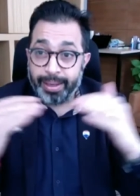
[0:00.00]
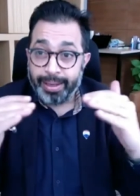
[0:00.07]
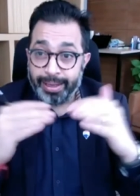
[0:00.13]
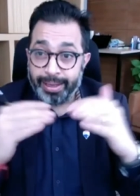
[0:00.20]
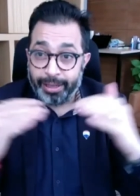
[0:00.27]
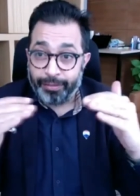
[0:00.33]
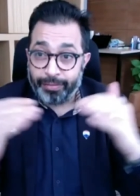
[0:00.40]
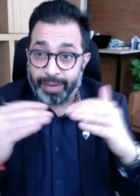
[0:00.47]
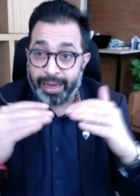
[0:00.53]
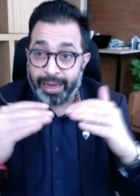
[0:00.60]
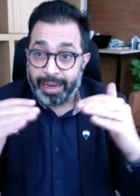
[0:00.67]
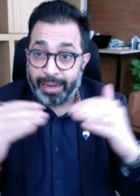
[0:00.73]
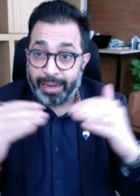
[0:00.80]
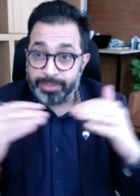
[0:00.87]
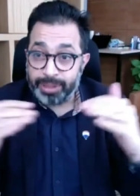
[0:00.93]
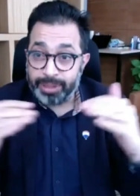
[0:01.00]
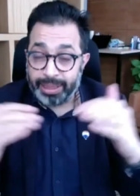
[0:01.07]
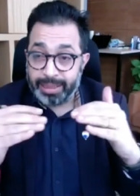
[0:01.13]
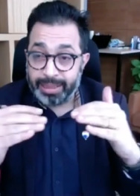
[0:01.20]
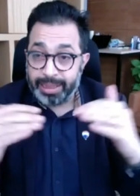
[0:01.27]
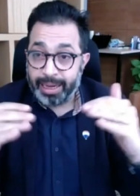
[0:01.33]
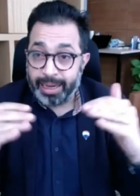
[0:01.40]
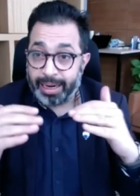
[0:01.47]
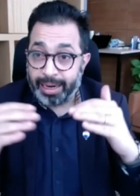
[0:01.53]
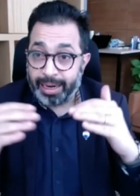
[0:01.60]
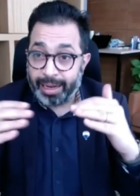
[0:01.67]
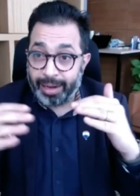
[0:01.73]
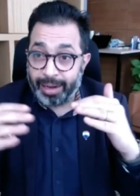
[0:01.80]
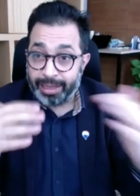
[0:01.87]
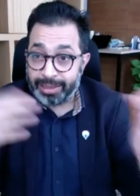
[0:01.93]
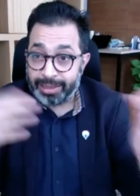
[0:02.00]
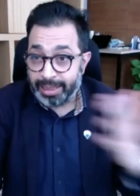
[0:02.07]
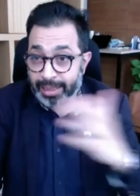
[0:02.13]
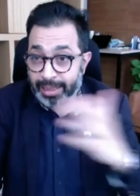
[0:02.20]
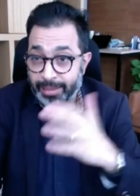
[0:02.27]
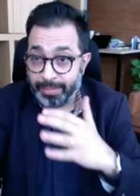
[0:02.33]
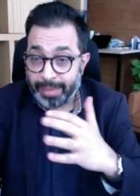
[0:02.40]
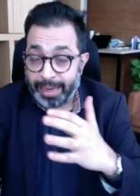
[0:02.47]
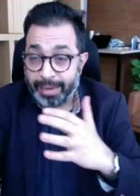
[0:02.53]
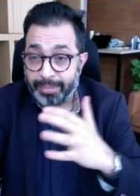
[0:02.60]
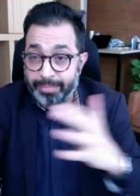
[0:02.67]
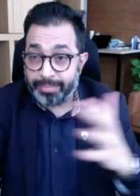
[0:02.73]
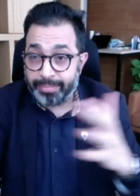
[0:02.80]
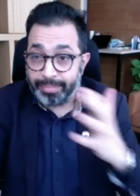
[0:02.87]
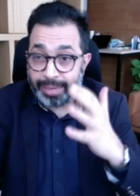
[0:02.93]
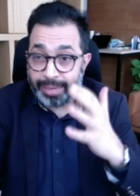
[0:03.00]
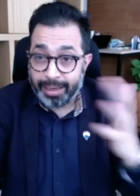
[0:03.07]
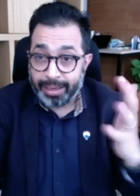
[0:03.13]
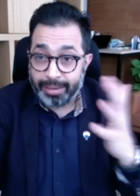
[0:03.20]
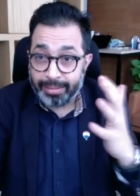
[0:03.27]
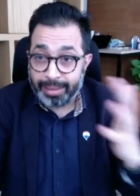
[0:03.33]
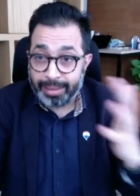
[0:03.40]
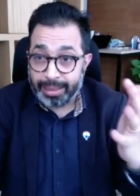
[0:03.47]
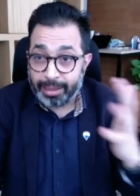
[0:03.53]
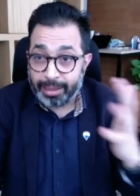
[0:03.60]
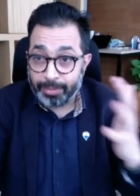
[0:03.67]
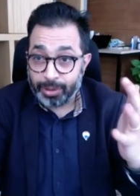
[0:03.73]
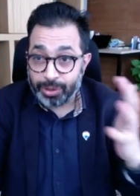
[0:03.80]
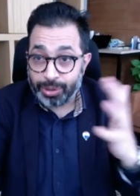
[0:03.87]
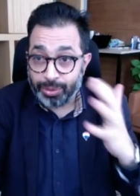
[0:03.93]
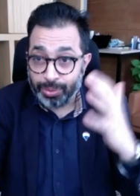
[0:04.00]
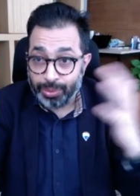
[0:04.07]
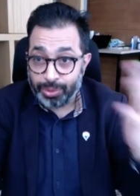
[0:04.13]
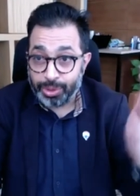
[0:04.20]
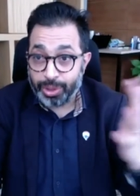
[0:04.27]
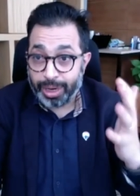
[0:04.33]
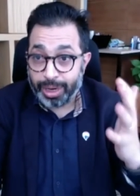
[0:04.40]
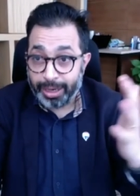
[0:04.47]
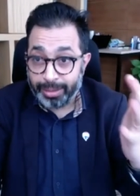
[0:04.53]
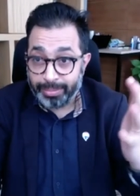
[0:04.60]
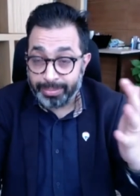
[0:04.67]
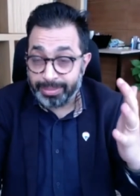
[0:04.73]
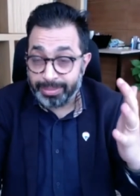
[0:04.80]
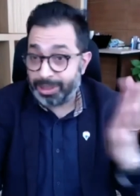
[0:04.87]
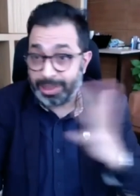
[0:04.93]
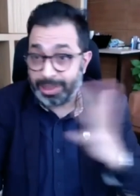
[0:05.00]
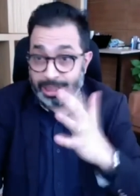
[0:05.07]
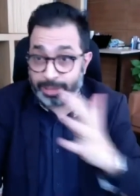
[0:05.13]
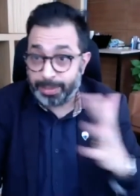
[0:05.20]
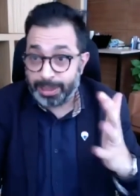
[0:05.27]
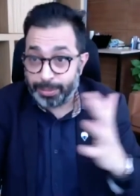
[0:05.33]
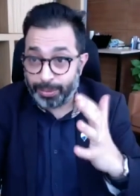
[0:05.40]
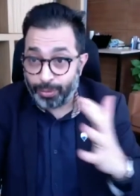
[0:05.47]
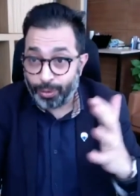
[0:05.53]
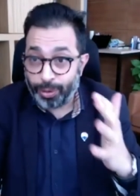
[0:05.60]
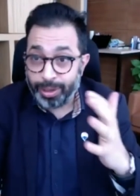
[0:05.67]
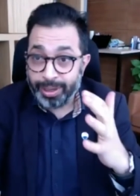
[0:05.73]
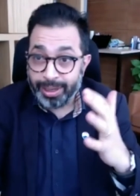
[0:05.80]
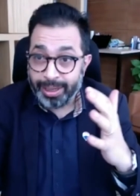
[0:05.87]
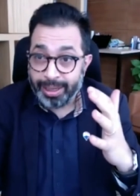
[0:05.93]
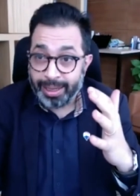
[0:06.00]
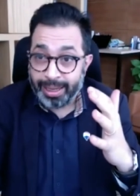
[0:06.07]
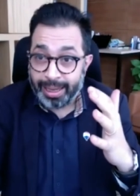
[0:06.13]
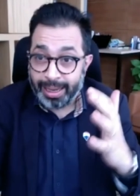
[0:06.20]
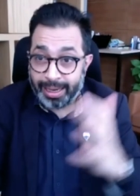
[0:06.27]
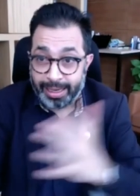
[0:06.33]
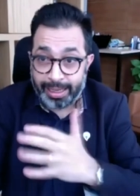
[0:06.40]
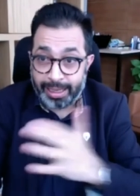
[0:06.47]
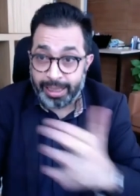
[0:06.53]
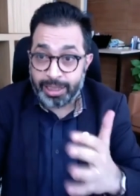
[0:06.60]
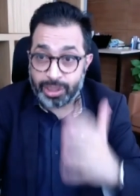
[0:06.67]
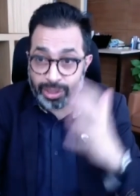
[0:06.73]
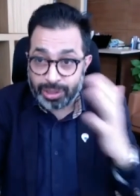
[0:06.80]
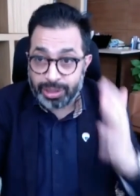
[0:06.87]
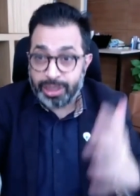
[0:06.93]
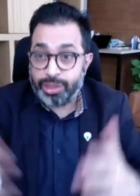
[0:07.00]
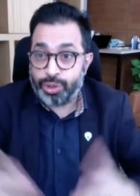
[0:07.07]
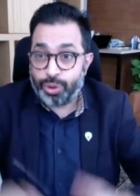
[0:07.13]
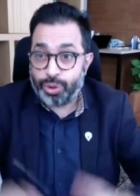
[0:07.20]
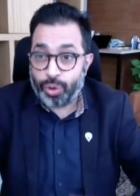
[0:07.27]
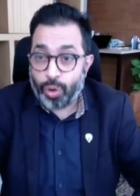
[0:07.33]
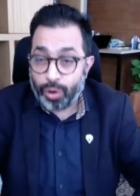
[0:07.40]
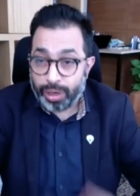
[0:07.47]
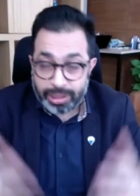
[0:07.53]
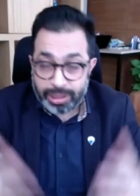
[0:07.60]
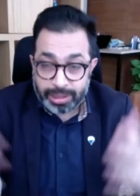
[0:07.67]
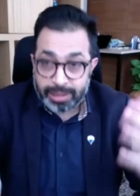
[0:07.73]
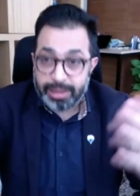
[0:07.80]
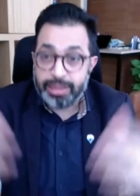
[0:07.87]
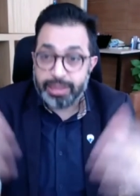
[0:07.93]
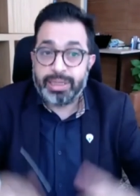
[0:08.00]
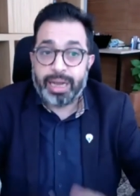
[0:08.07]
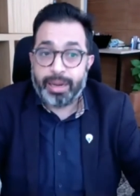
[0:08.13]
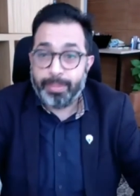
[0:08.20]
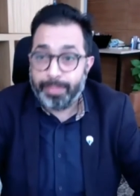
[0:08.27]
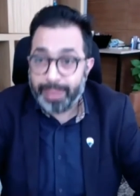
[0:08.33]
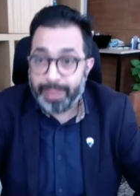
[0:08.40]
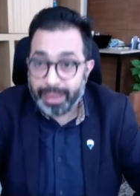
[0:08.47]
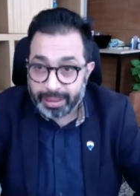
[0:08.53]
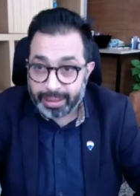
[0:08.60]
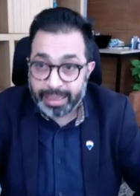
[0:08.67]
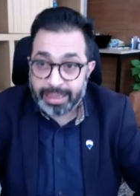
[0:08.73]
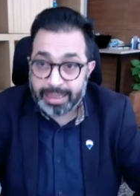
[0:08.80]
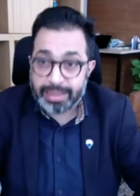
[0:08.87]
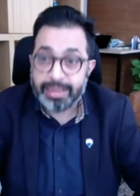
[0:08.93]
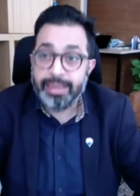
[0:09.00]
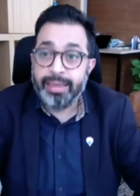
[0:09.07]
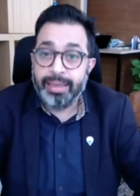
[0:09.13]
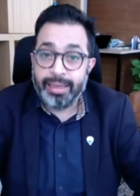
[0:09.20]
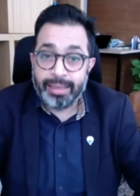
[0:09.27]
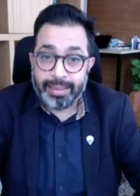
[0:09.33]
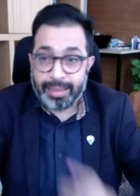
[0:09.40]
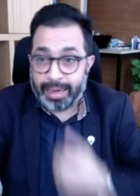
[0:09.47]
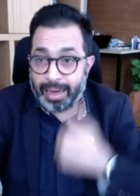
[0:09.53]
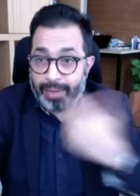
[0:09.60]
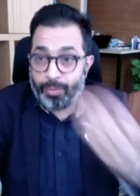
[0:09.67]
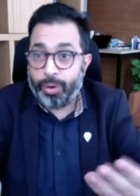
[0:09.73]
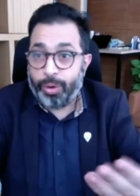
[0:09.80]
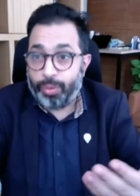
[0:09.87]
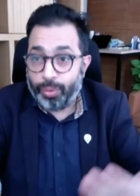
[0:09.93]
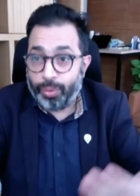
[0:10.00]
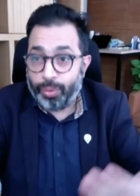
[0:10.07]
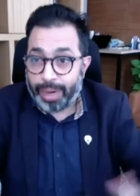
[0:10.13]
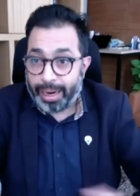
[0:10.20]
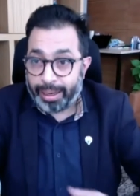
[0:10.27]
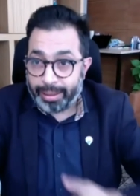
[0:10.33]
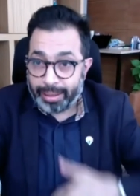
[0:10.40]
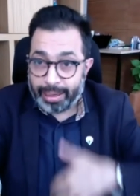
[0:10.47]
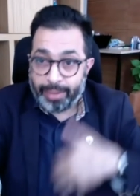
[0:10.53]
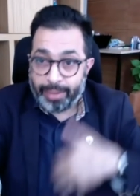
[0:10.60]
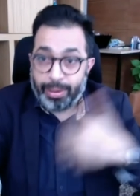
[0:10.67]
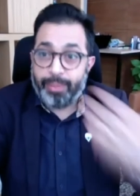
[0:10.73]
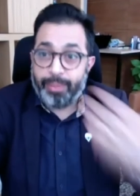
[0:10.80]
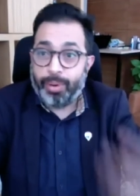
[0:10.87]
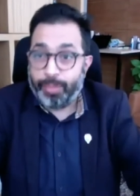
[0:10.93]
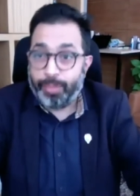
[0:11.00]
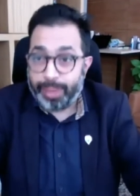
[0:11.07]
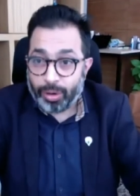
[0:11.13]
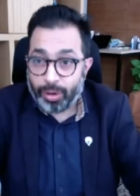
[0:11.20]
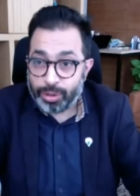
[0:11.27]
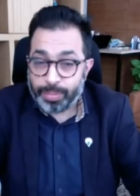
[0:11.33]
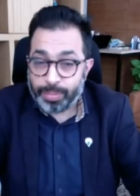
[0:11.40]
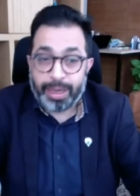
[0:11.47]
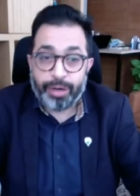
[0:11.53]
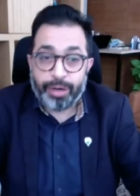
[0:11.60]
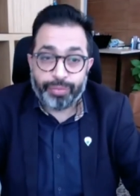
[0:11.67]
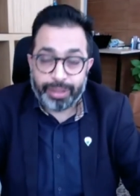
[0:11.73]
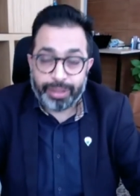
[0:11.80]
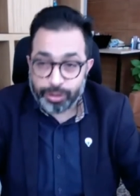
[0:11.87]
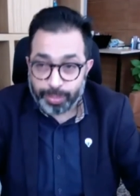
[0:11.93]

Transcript: If I, I'm sitting there and I, I see my my other person who's joined just six months before, and he's he's grown, he's he's done bigger things, and I want to do that. I, I want to be also part of it.